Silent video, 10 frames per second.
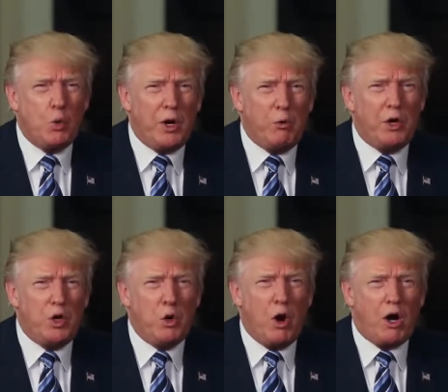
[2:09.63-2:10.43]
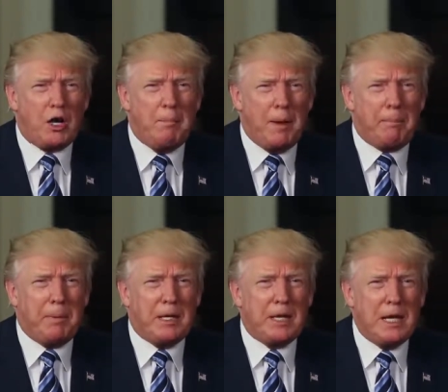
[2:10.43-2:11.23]
we renew our
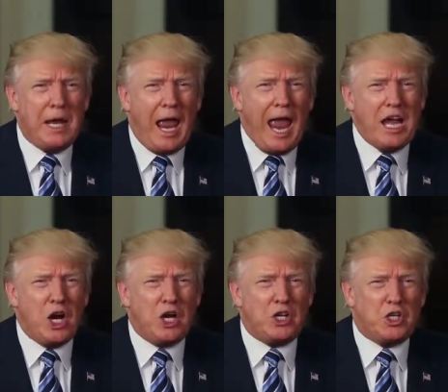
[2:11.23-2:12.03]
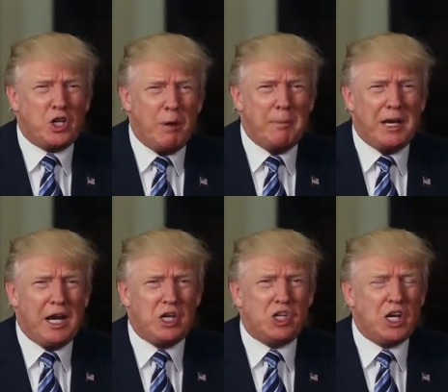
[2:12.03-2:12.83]
commitment and our
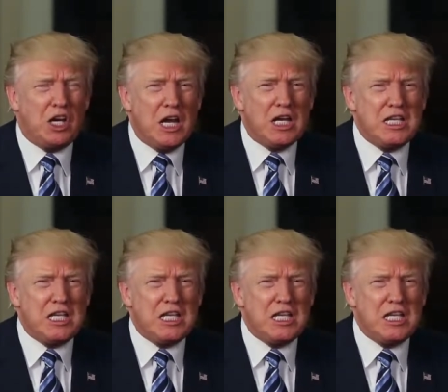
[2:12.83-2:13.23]
determination